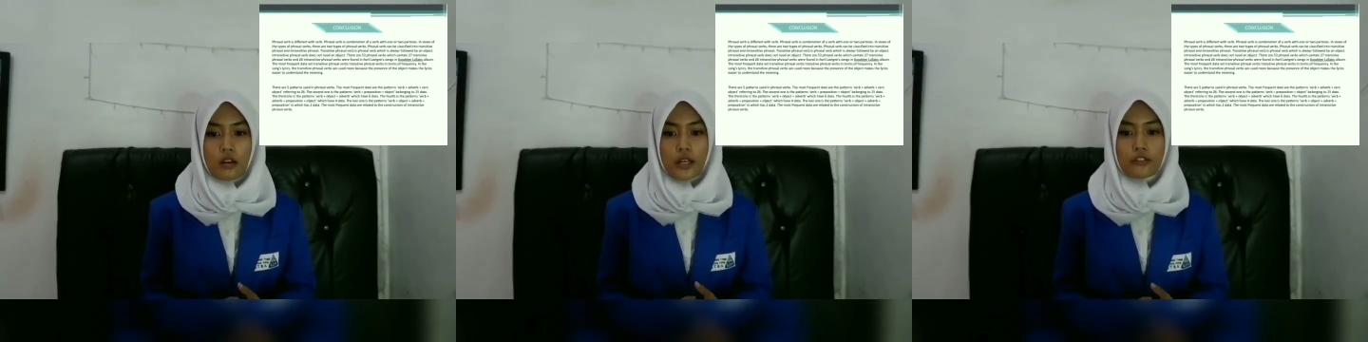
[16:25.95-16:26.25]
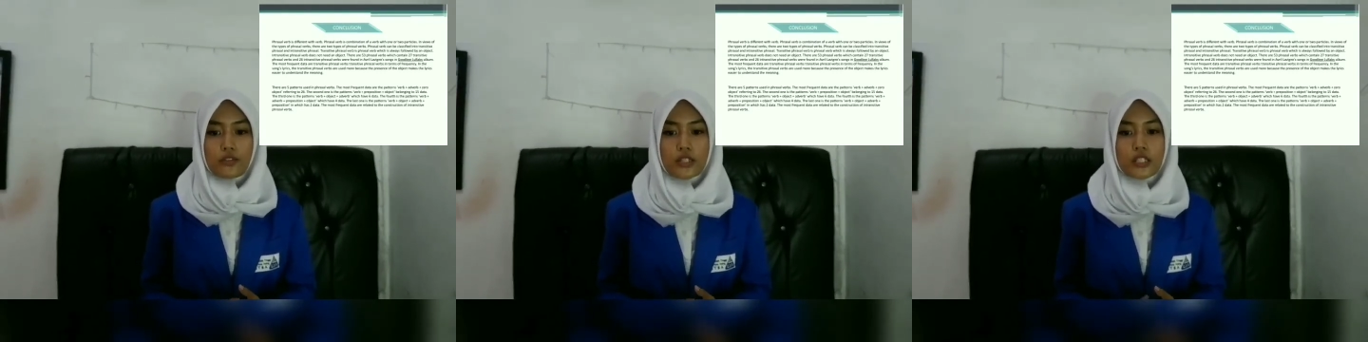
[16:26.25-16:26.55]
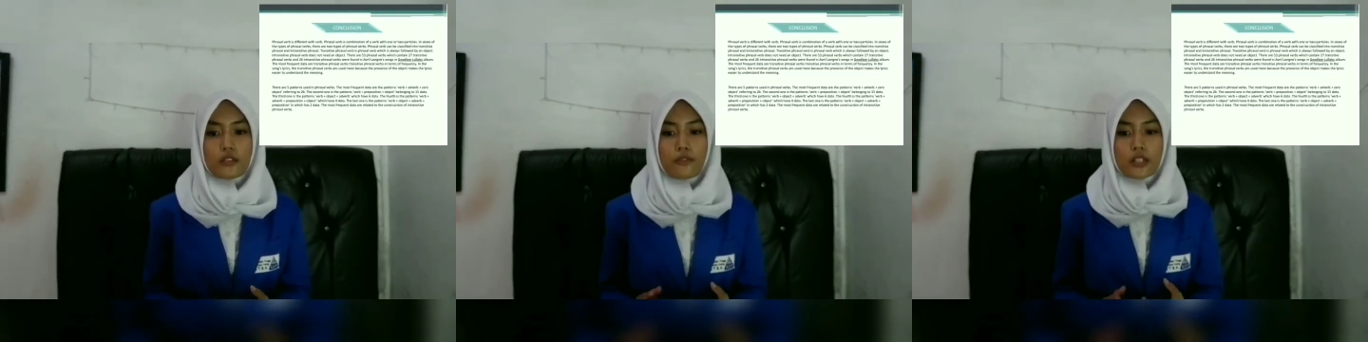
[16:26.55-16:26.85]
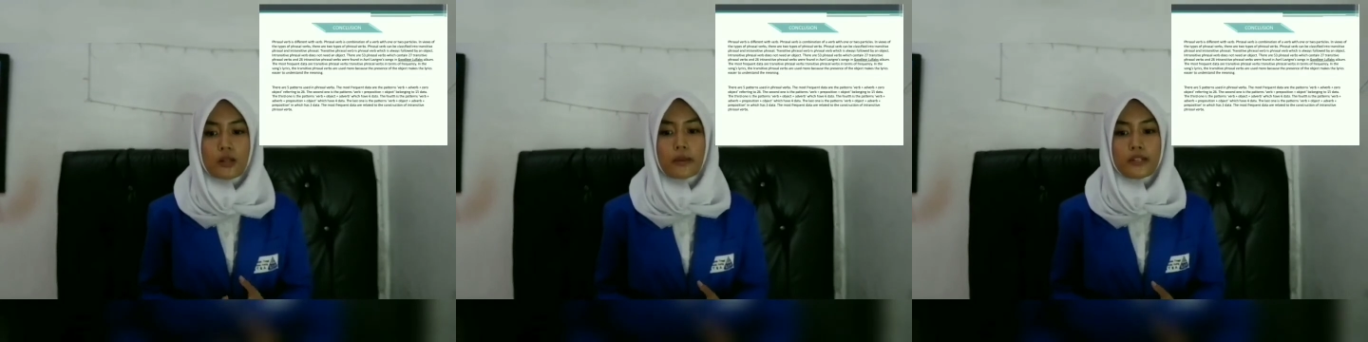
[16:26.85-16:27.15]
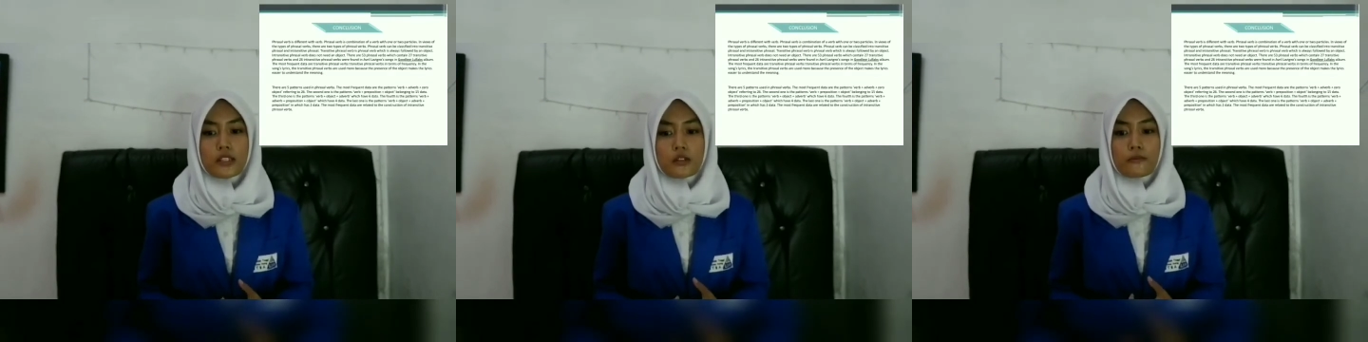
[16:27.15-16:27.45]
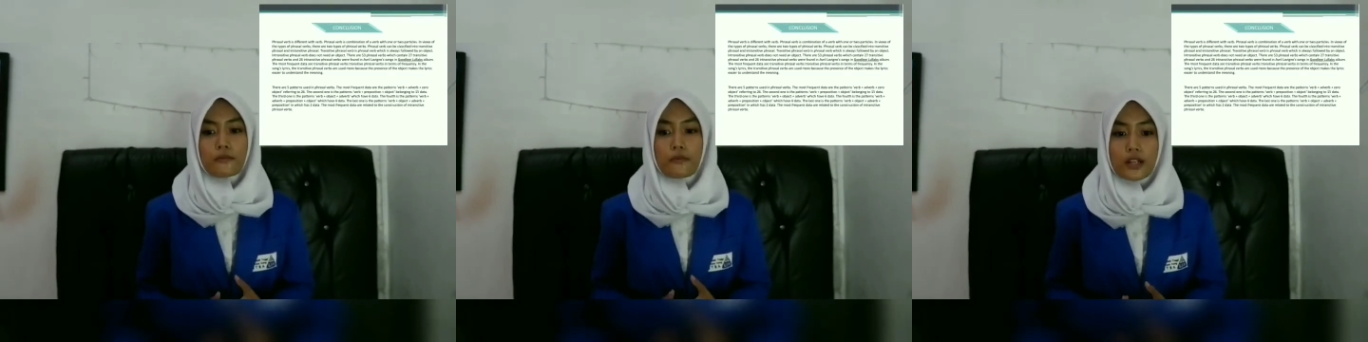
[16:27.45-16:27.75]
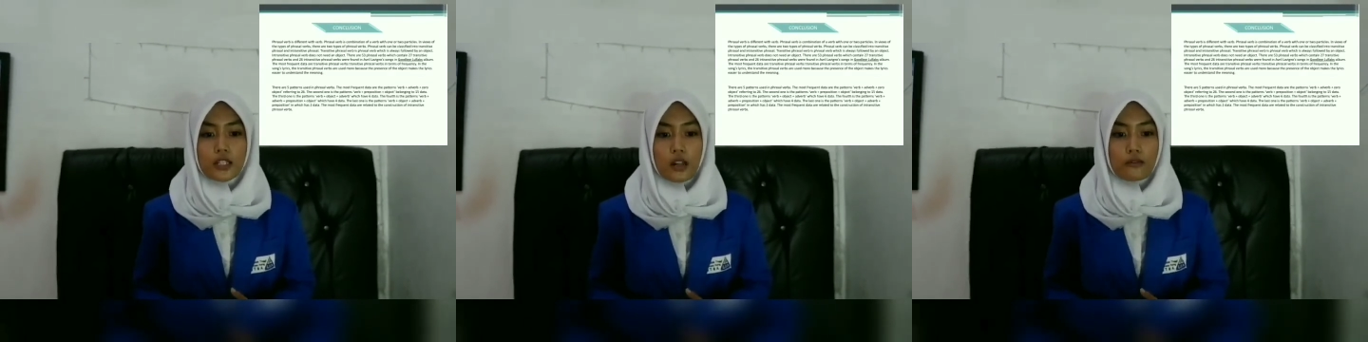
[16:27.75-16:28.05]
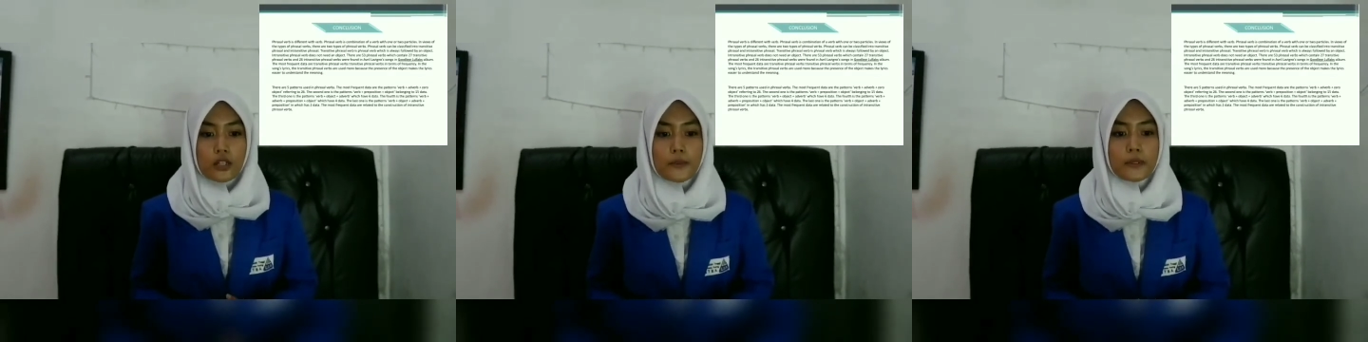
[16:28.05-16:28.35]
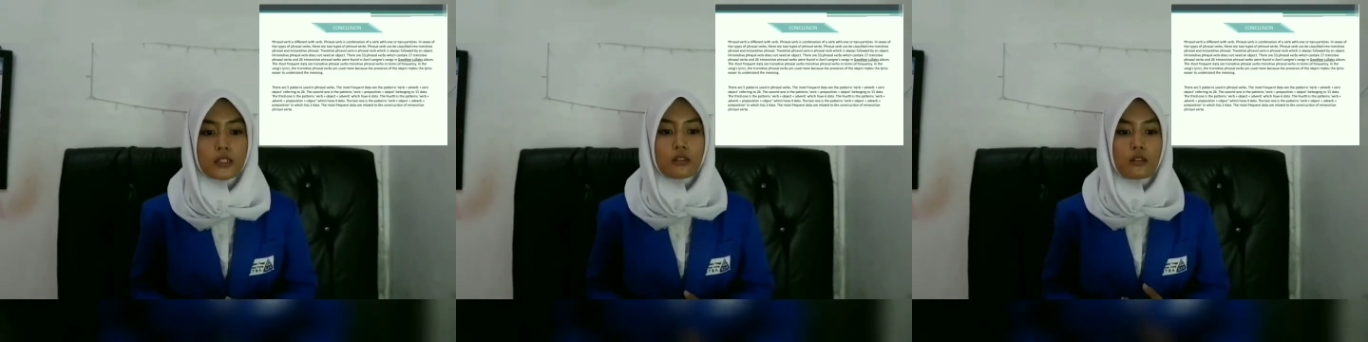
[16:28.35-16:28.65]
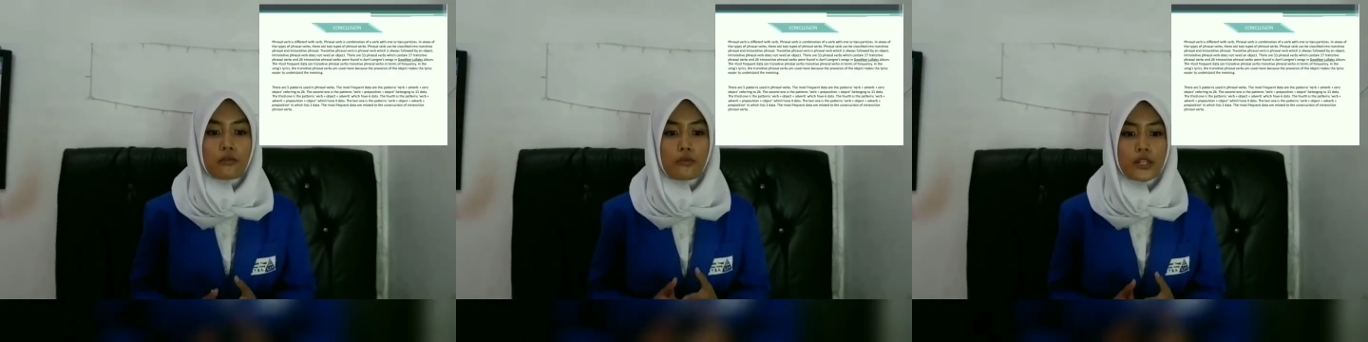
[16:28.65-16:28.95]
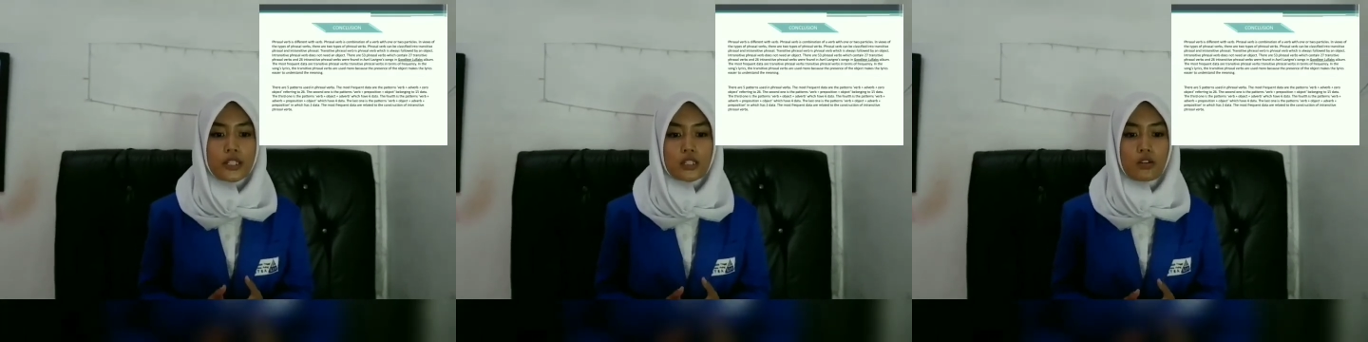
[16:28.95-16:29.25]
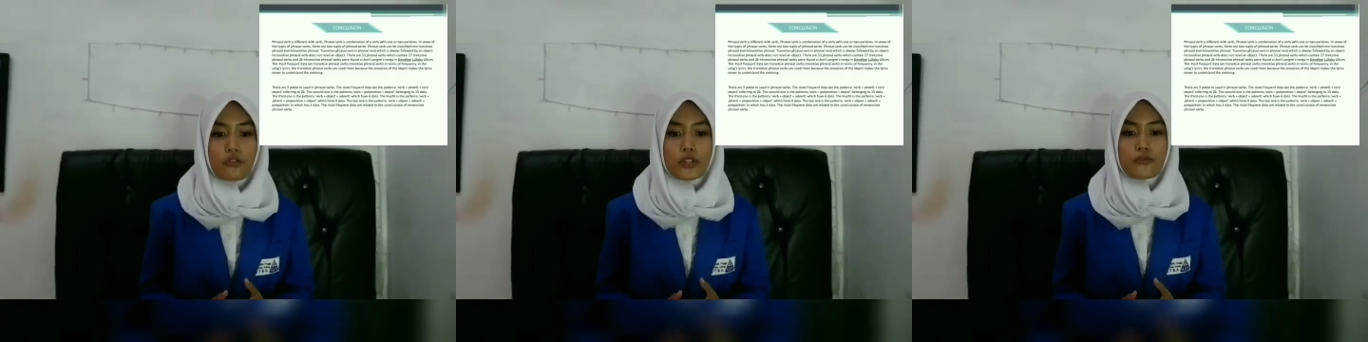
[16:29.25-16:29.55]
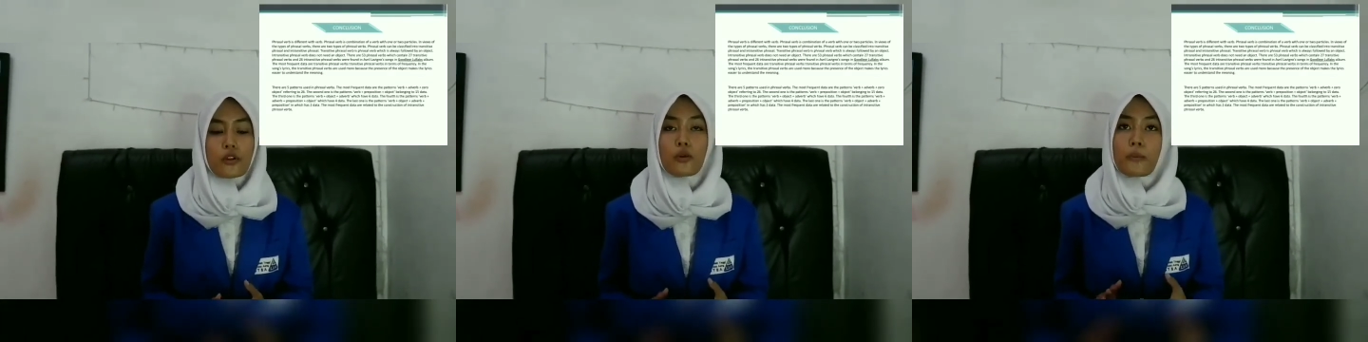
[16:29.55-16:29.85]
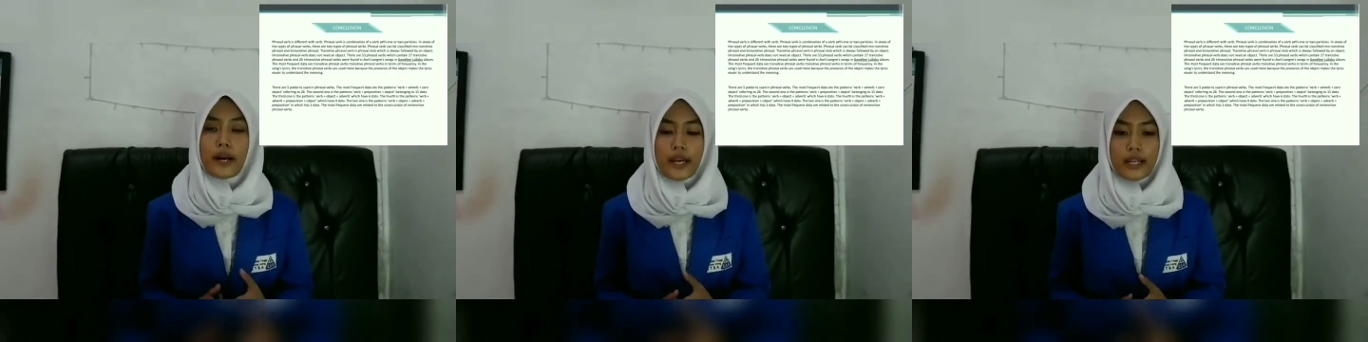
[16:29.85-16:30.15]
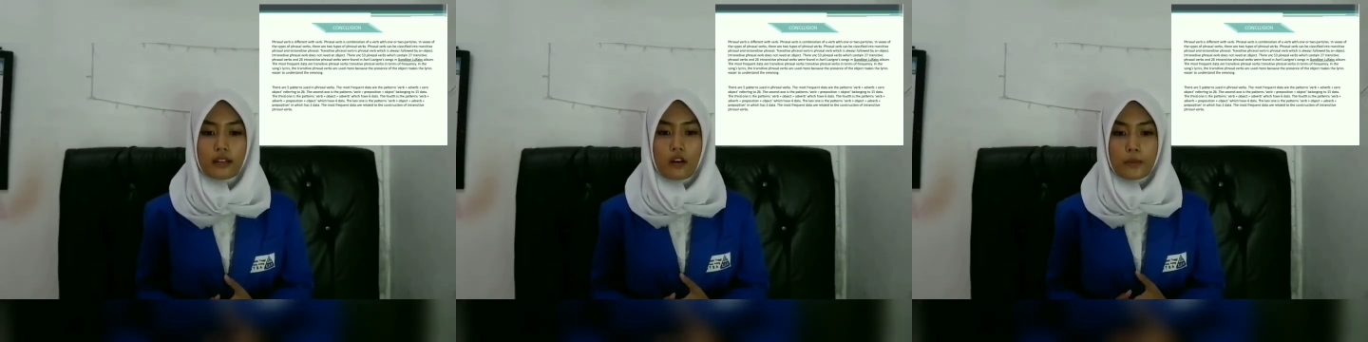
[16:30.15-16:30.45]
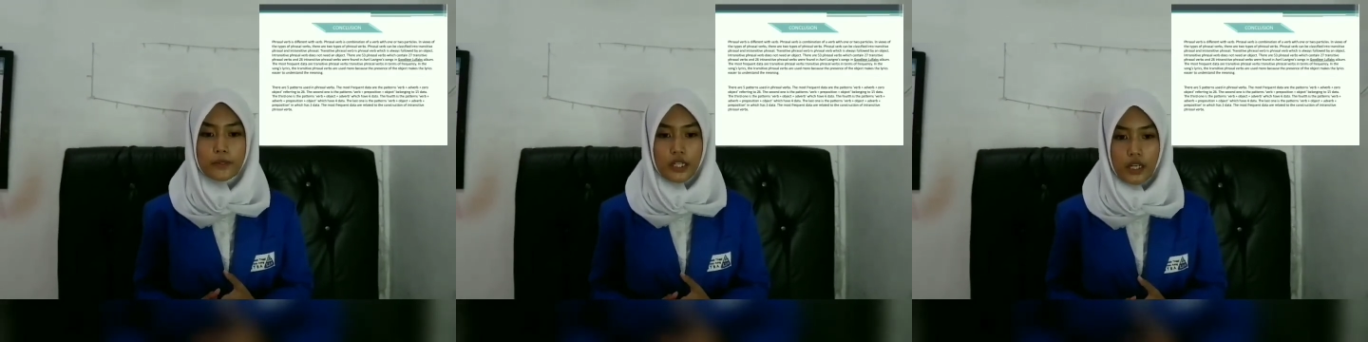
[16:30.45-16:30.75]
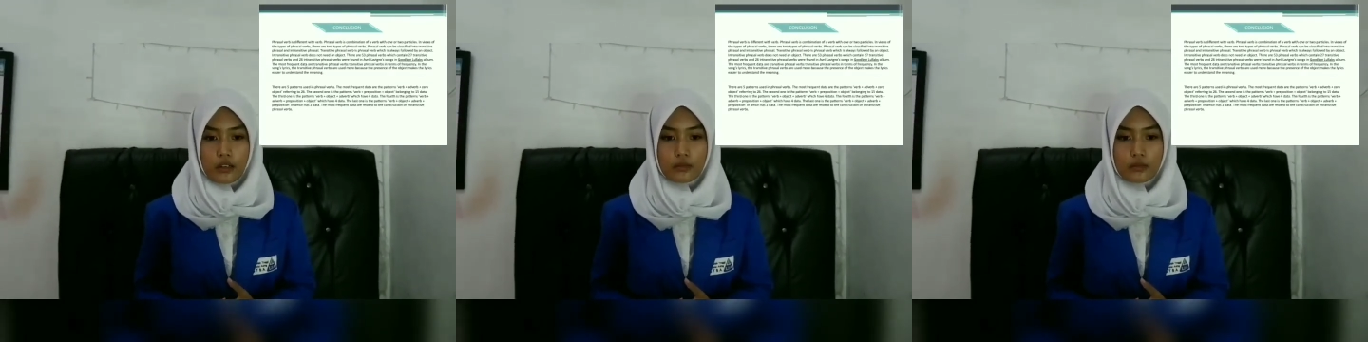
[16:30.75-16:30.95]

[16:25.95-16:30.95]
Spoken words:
And transitive phrasal verb is phrasal verbs which is always followed by an object.